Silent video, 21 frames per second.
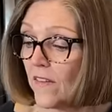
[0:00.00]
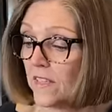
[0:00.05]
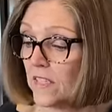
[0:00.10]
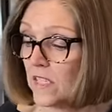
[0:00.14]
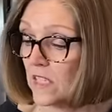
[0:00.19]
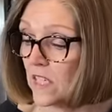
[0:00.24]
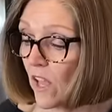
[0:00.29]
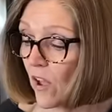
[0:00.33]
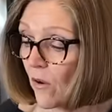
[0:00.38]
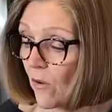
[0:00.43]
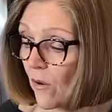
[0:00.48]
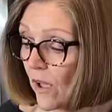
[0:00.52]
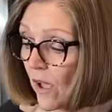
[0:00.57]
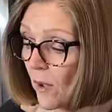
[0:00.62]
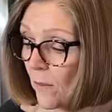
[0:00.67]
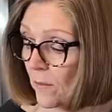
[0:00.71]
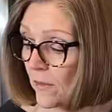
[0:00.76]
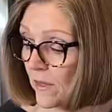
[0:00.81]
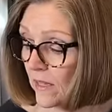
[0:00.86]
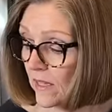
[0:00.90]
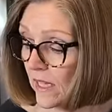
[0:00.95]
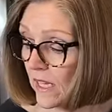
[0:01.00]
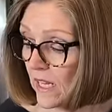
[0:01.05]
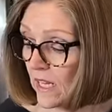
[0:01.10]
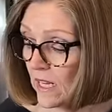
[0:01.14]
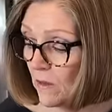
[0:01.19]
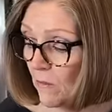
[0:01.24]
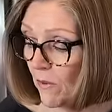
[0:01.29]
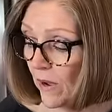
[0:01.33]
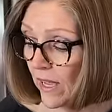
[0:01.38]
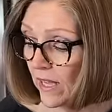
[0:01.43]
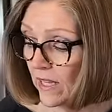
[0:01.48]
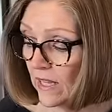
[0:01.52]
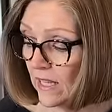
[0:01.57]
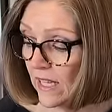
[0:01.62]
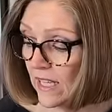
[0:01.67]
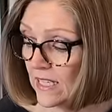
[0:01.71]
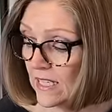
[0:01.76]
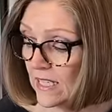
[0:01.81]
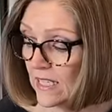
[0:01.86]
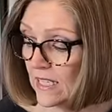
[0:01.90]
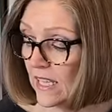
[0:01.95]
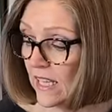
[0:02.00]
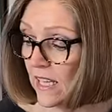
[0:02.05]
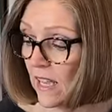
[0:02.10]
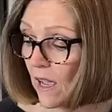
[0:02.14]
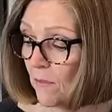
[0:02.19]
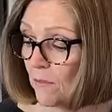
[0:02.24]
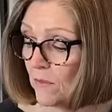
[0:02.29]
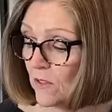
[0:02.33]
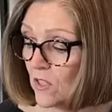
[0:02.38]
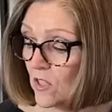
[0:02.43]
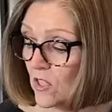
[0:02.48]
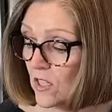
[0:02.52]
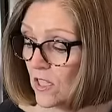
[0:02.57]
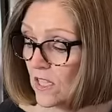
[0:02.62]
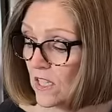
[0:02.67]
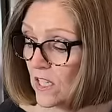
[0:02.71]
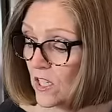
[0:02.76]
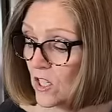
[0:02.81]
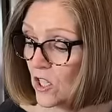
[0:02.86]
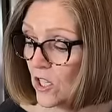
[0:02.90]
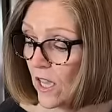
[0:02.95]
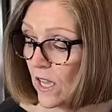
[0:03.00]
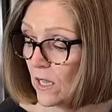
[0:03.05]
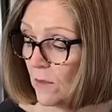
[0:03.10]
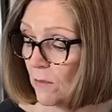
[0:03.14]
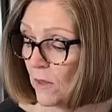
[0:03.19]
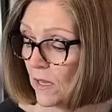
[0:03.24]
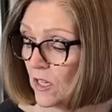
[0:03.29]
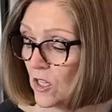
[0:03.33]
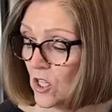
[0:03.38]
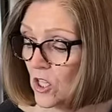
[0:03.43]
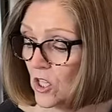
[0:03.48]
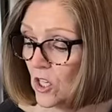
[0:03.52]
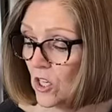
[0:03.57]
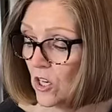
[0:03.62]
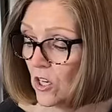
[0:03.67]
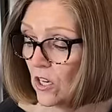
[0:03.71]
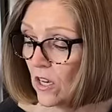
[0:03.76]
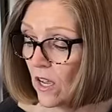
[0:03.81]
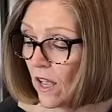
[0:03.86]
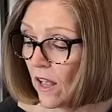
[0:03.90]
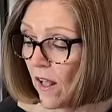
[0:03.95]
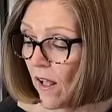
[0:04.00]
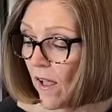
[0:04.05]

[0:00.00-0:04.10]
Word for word: So anyway, let's see. I'm just going to check, make sure.